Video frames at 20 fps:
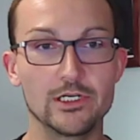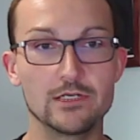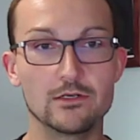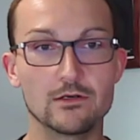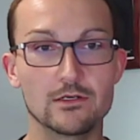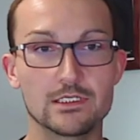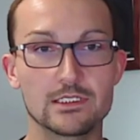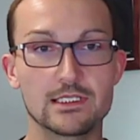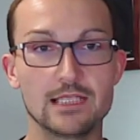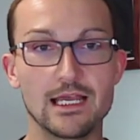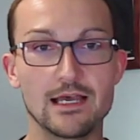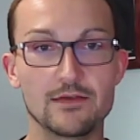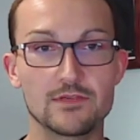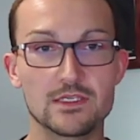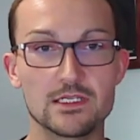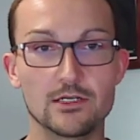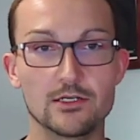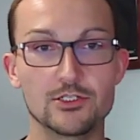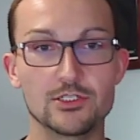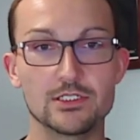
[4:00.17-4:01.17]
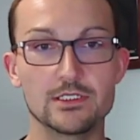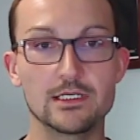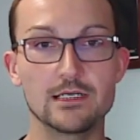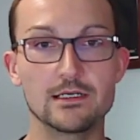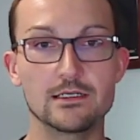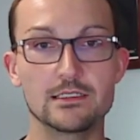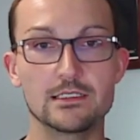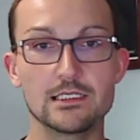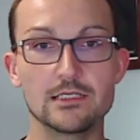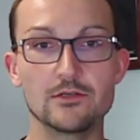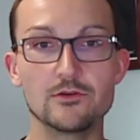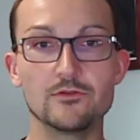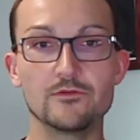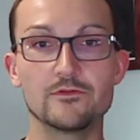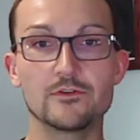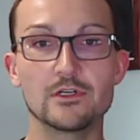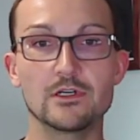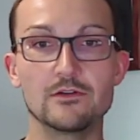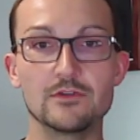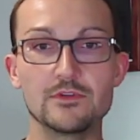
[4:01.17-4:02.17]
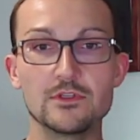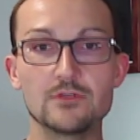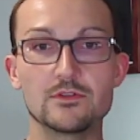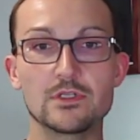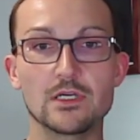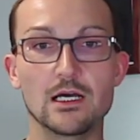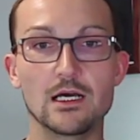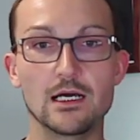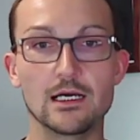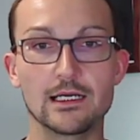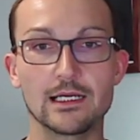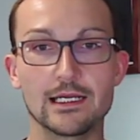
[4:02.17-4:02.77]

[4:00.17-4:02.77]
Corps Staff Sergeant Darren T. Hoover of Utah